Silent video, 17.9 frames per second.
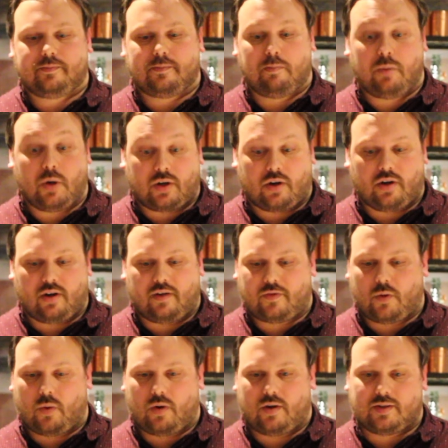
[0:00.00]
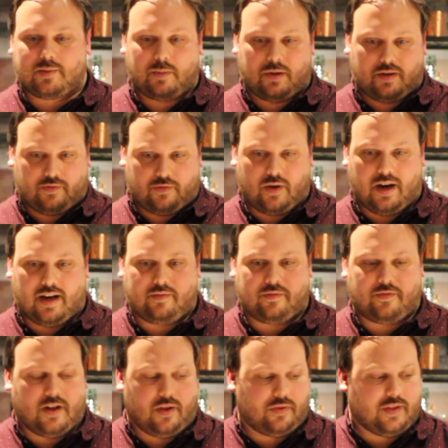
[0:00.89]
Booker, of course, but
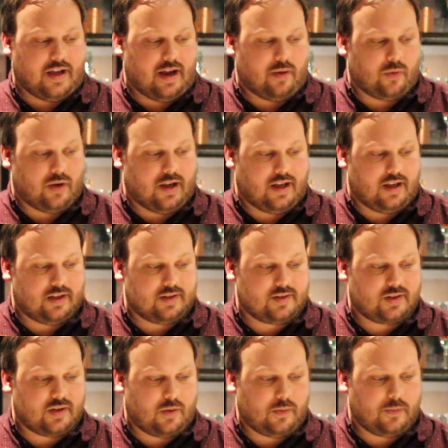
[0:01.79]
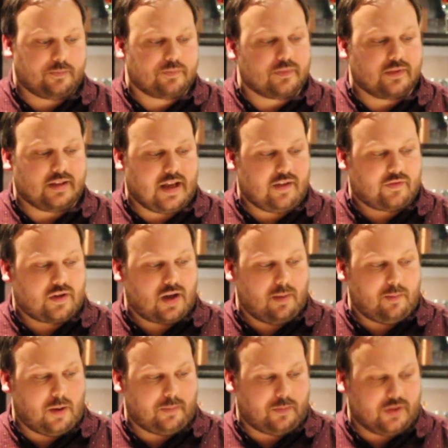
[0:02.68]
Fred felt that way. And so they've
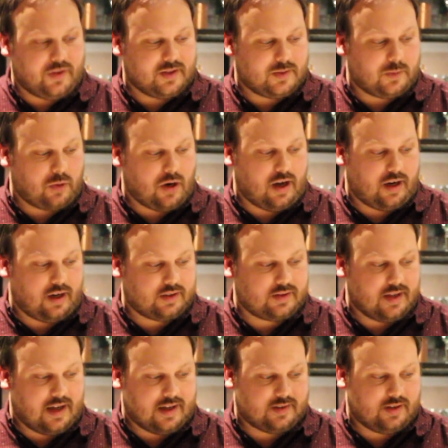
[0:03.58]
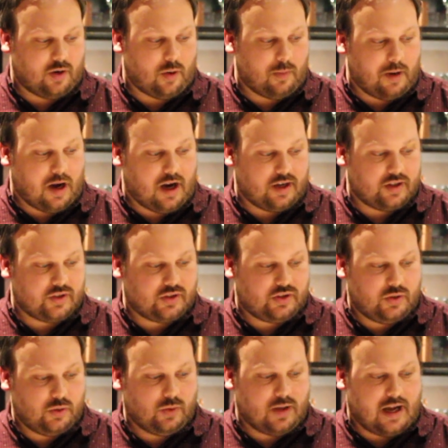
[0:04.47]
come up with this product as an homage
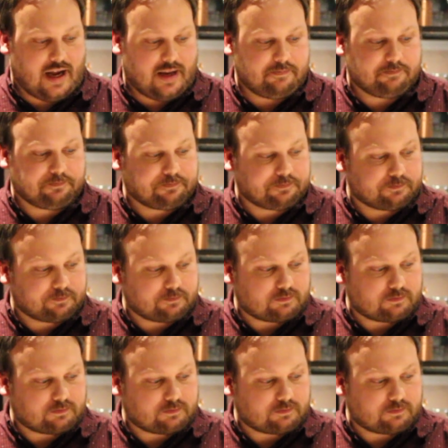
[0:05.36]
to that.